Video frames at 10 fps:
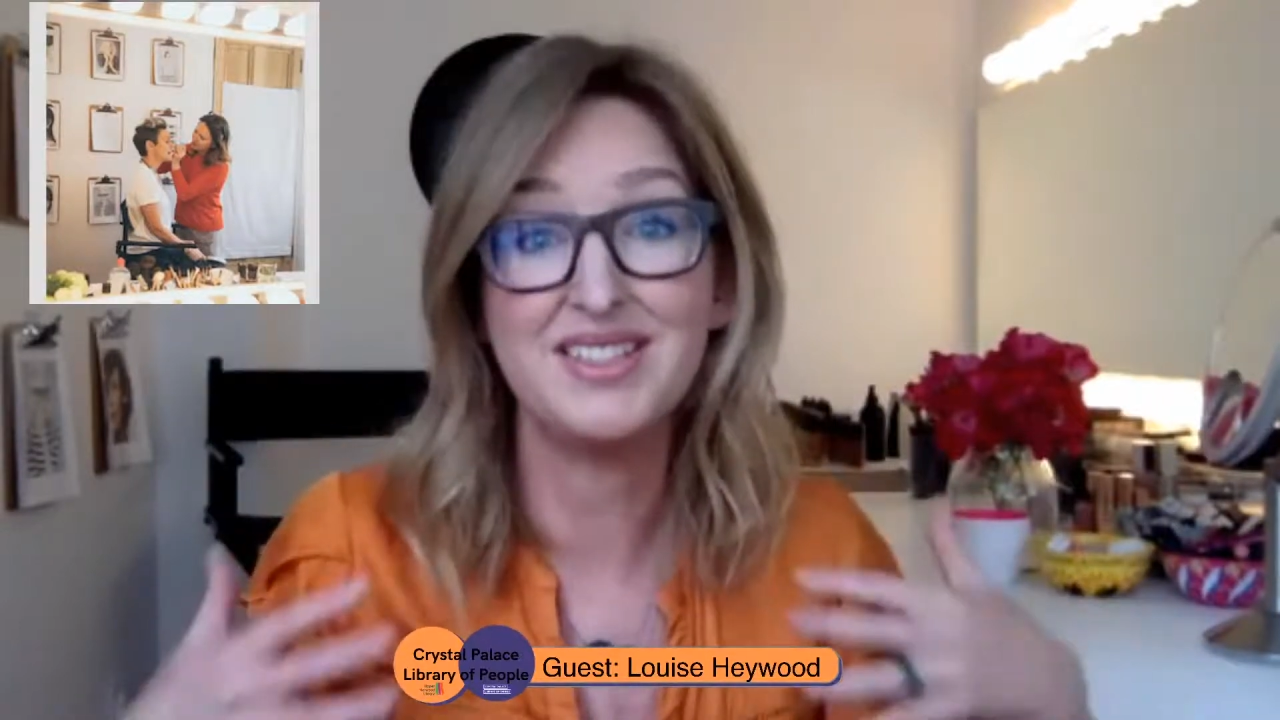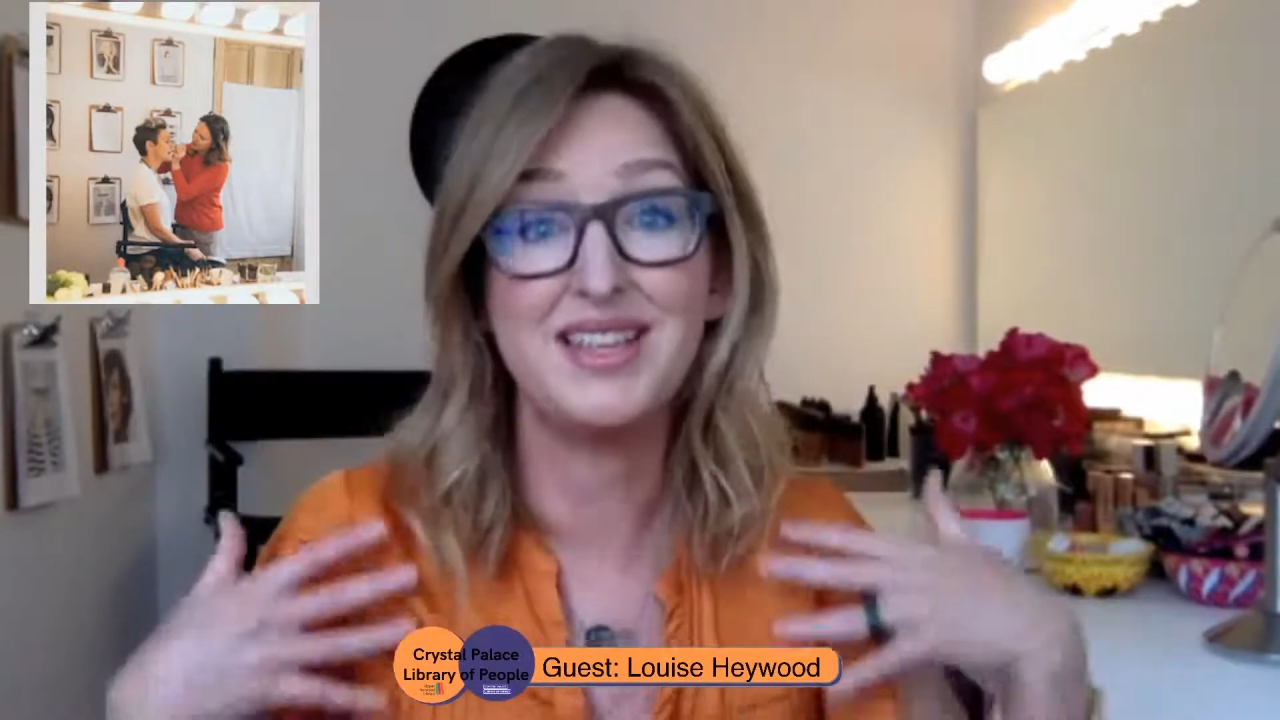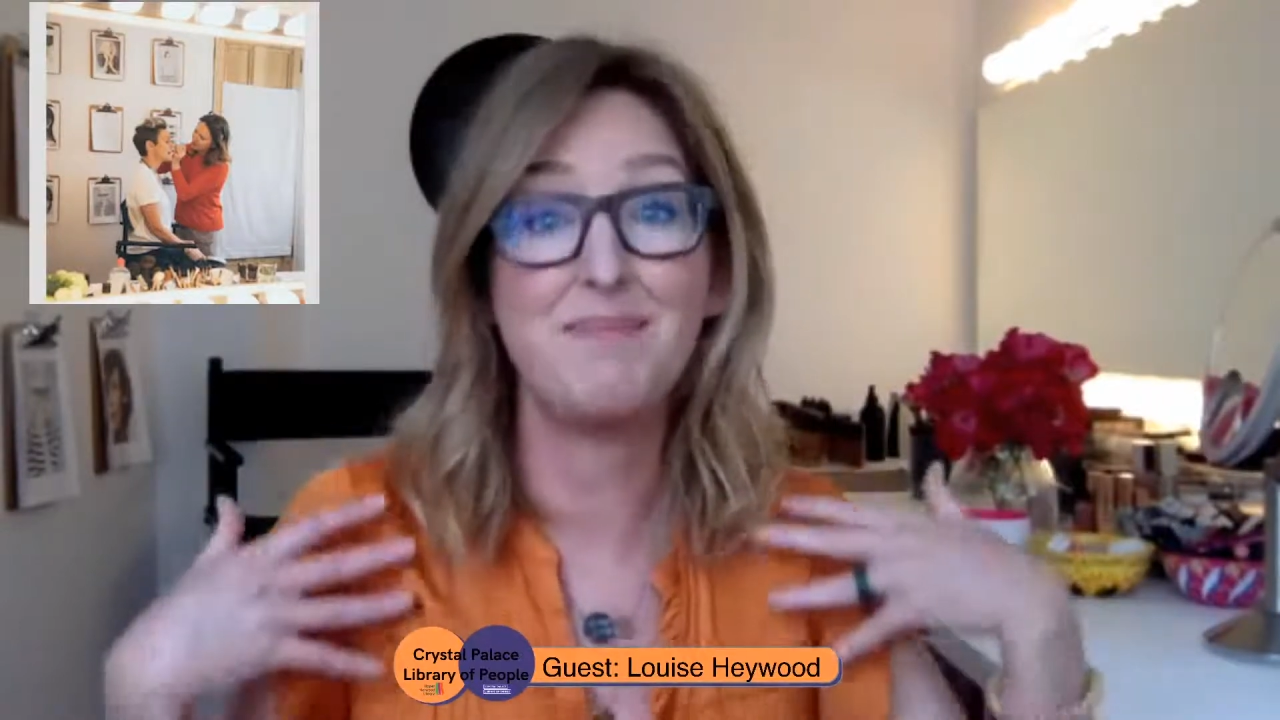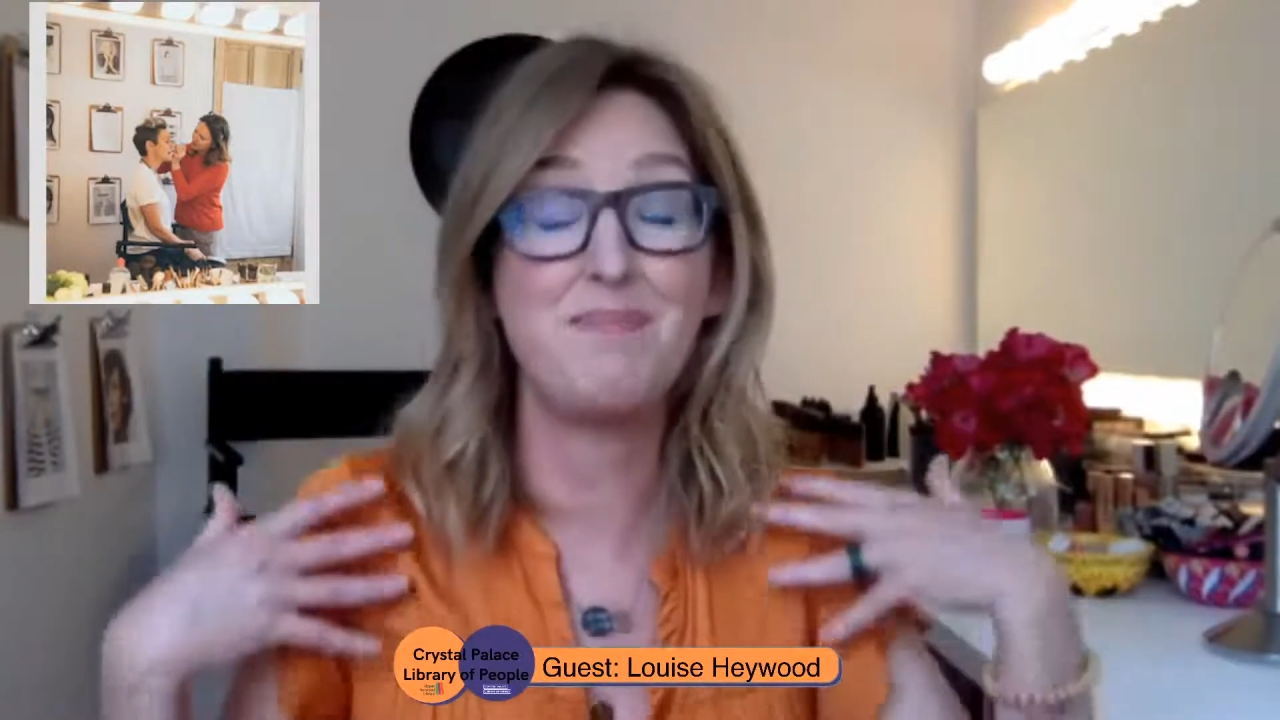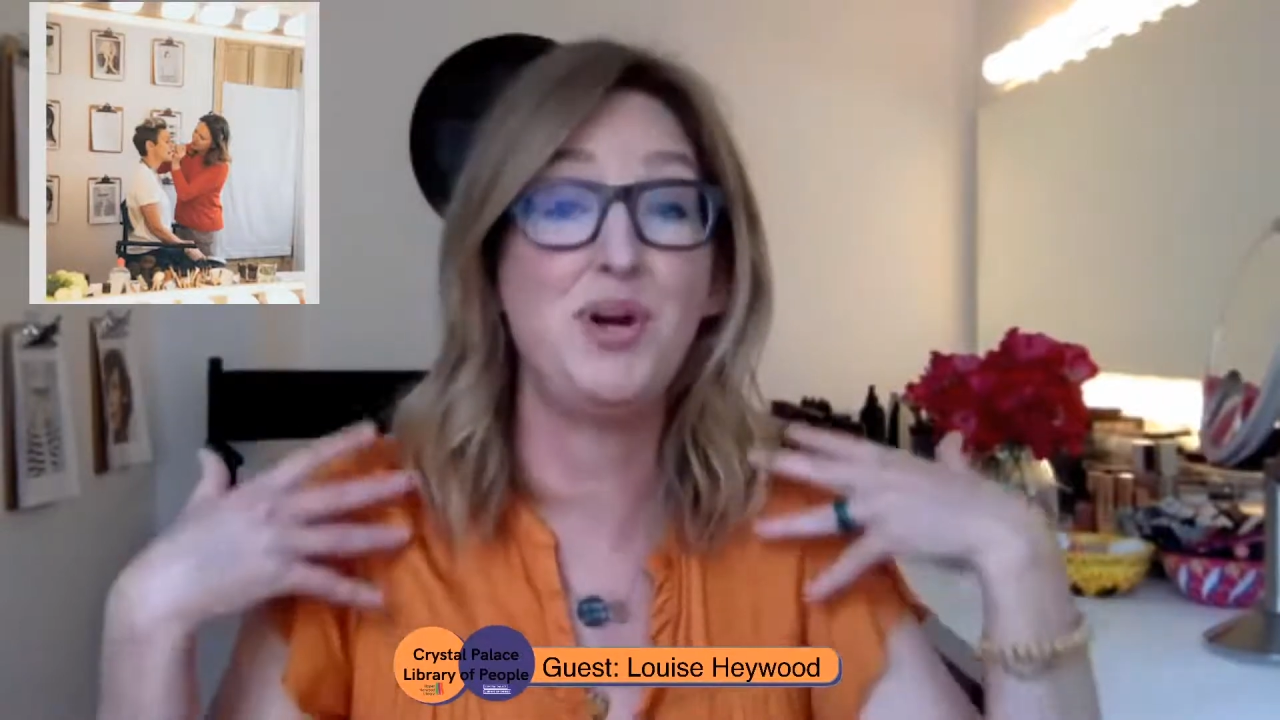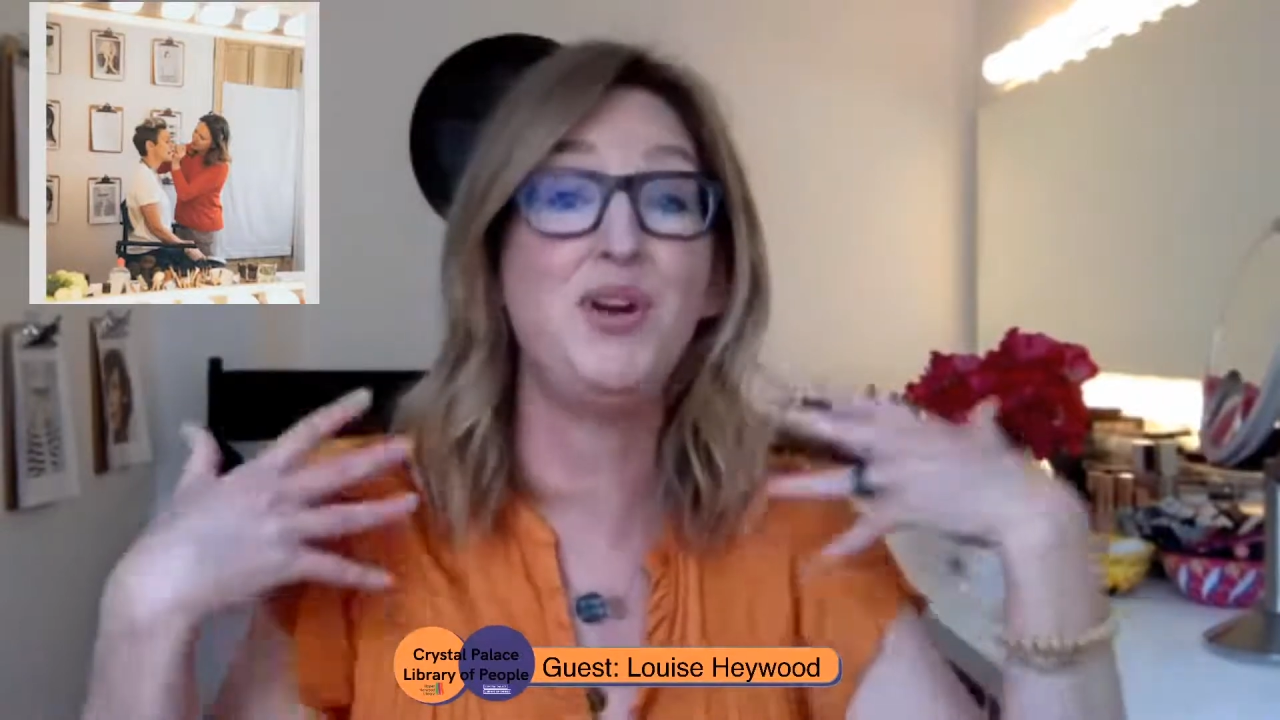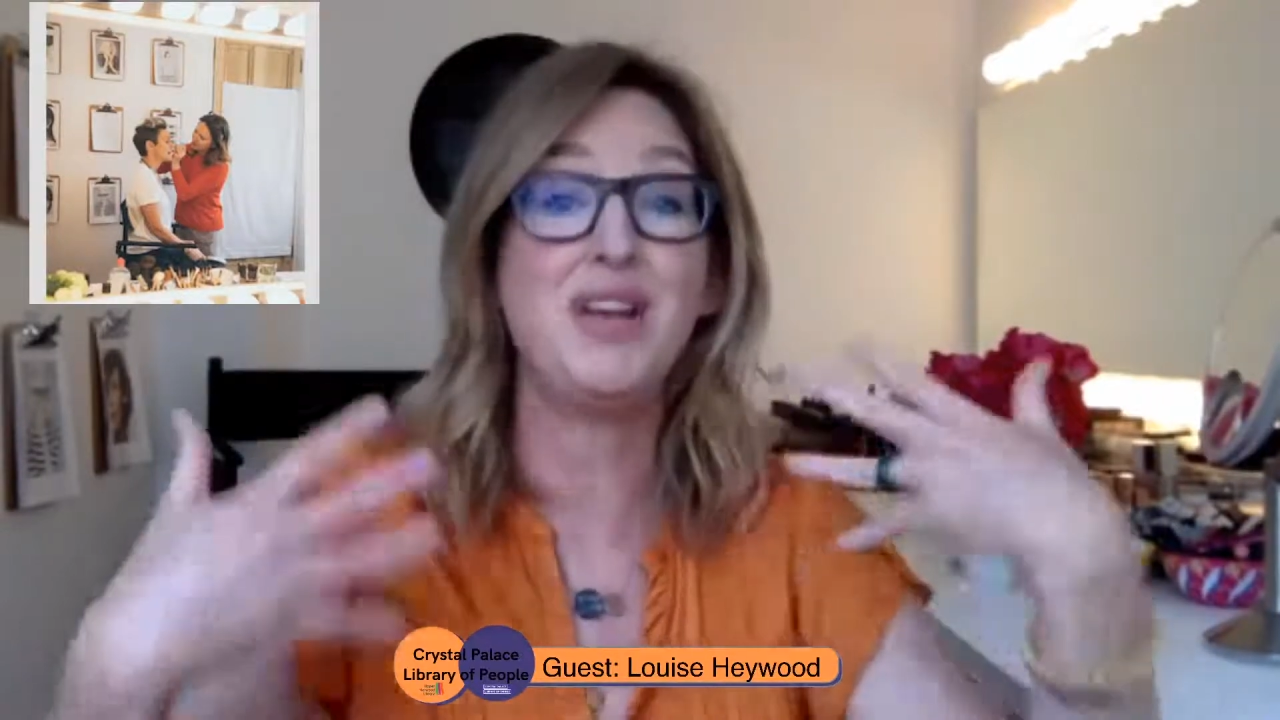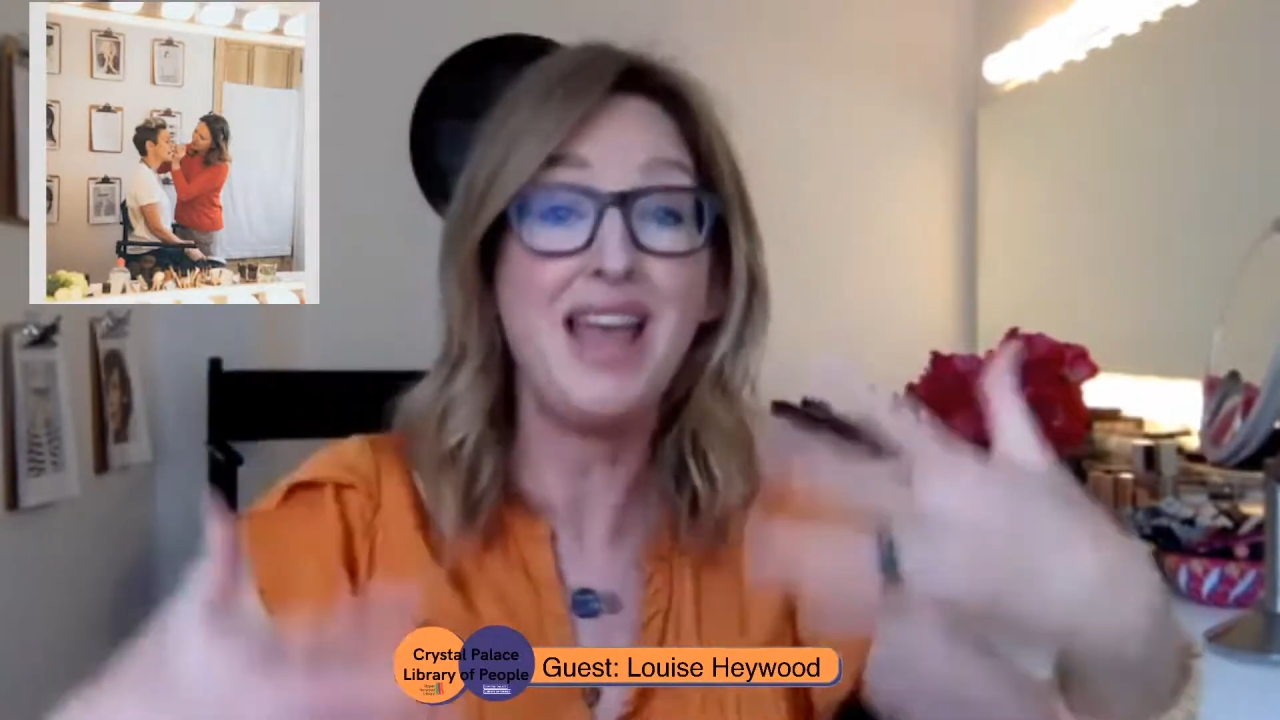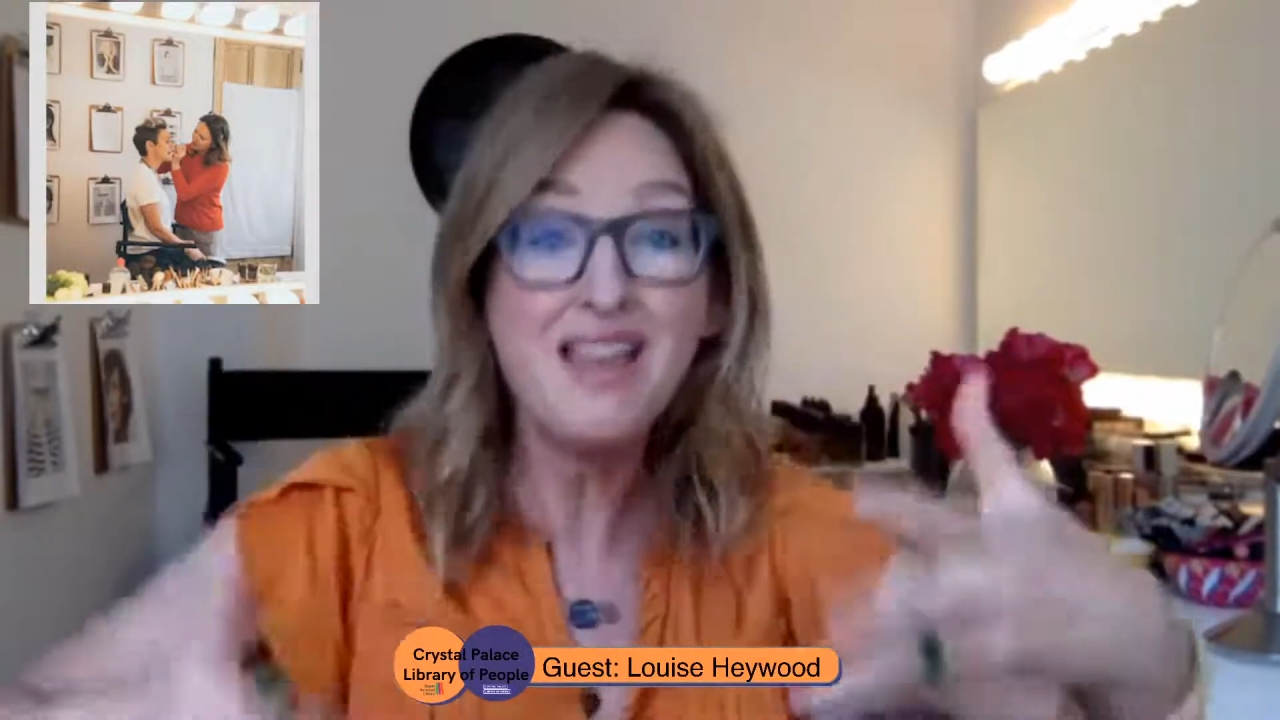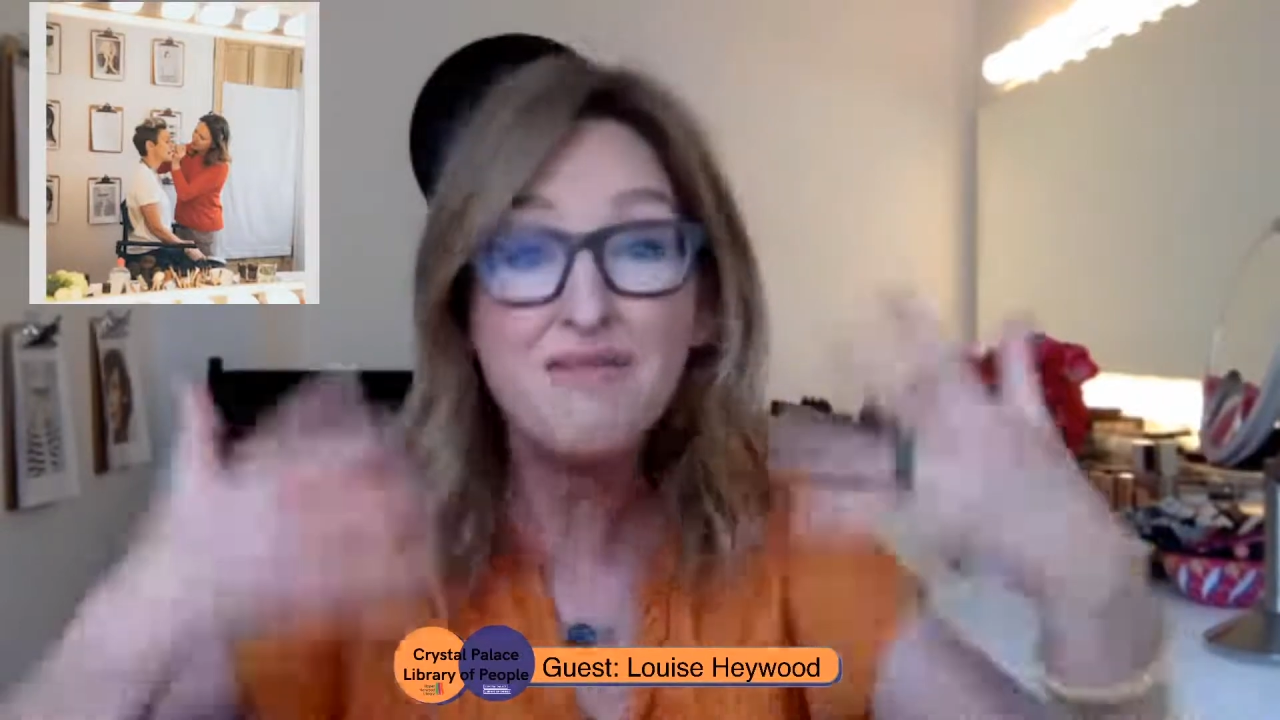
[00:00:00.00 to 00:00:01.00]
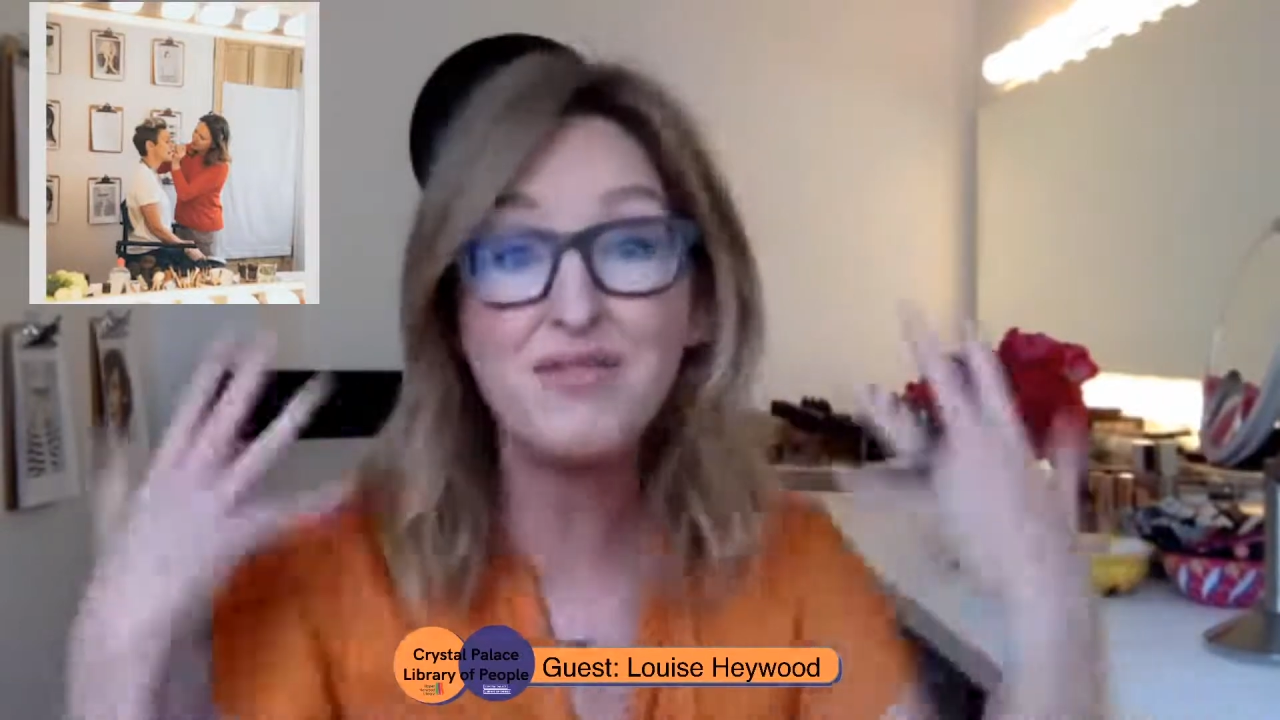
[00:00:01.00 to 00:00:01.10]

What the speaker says: So they put